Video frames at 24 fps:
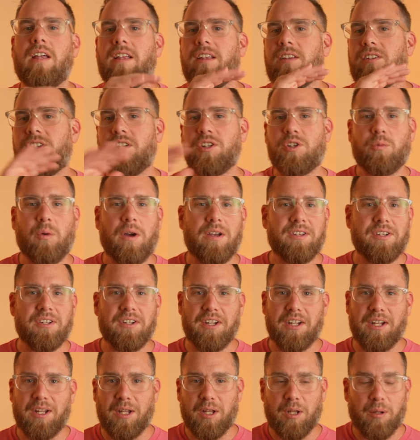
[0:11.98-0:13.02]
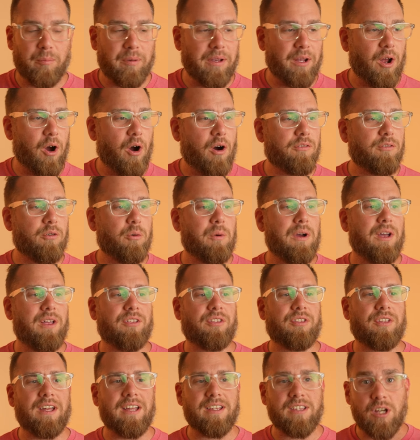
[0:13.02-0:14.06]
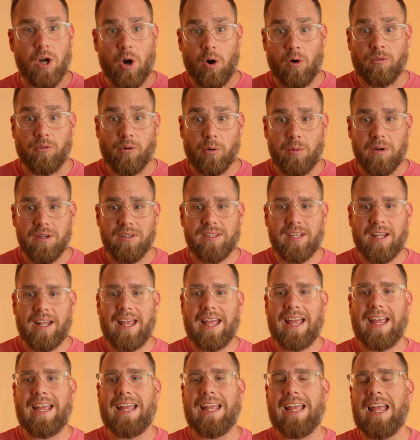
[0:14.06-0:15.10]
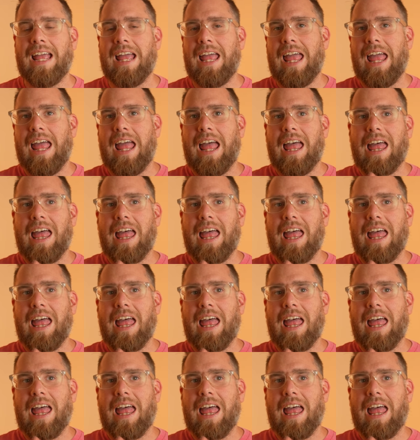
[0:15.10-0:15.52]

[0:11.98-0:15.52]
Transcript: Situation needed to be over with. It's over with today.